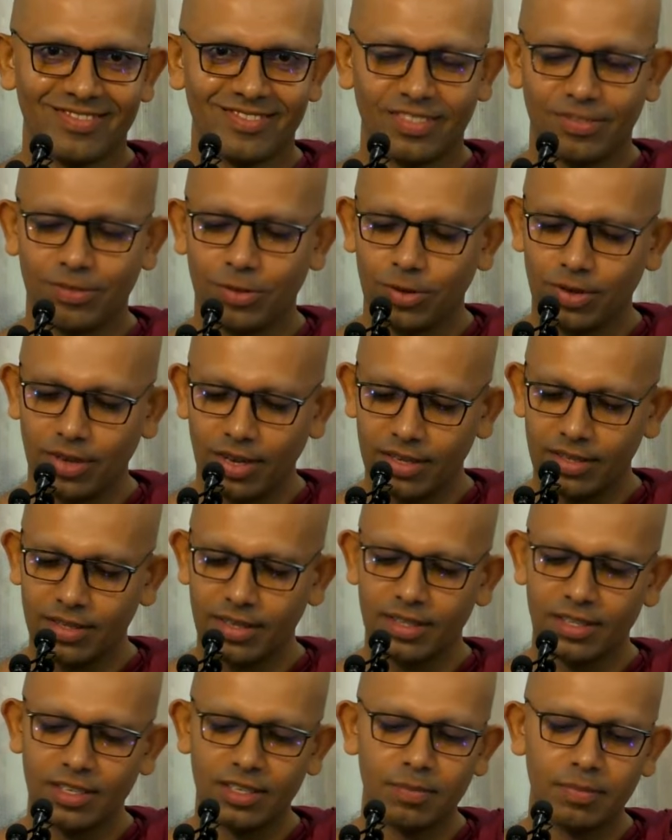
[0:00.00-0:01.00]
If you can't
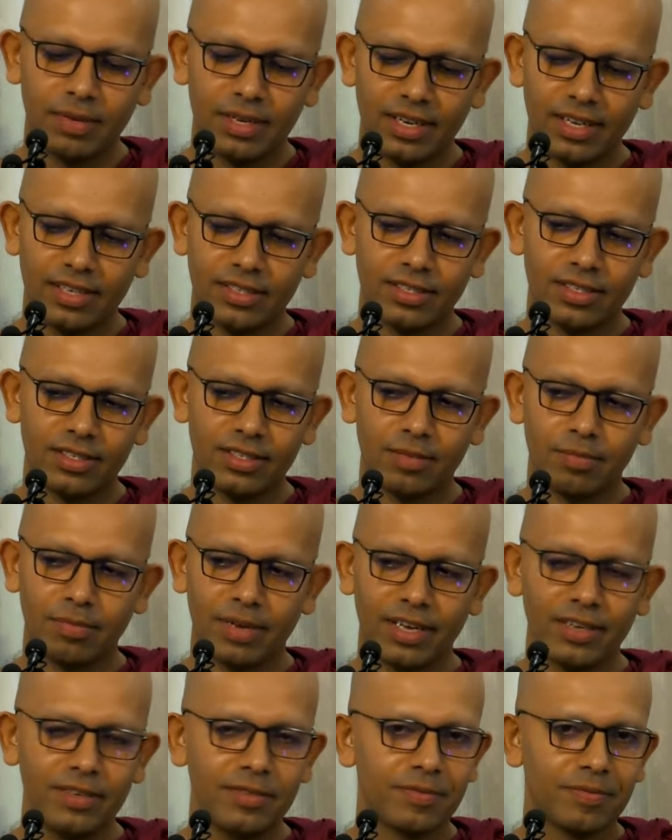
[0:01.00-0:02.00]
see this pen as just a
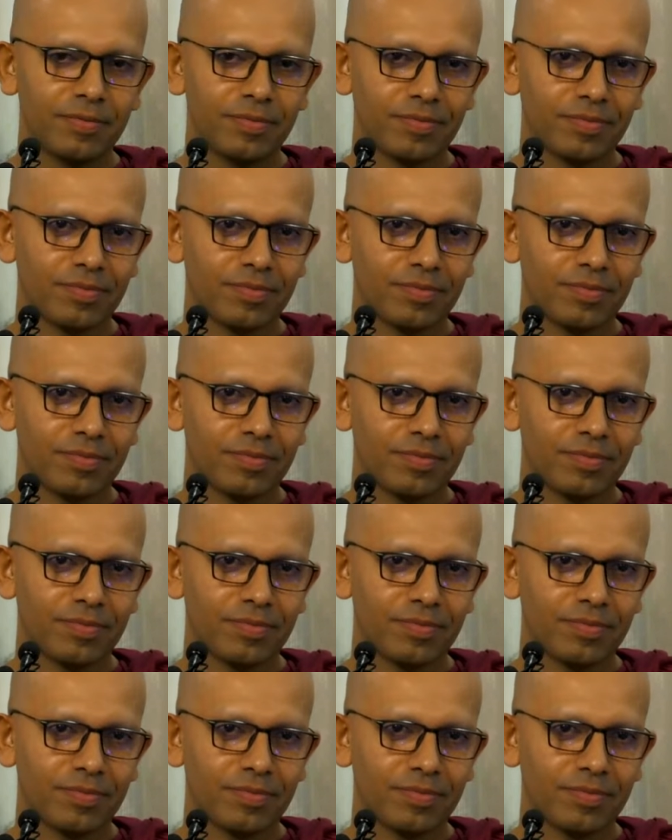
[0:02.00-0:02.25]
pen,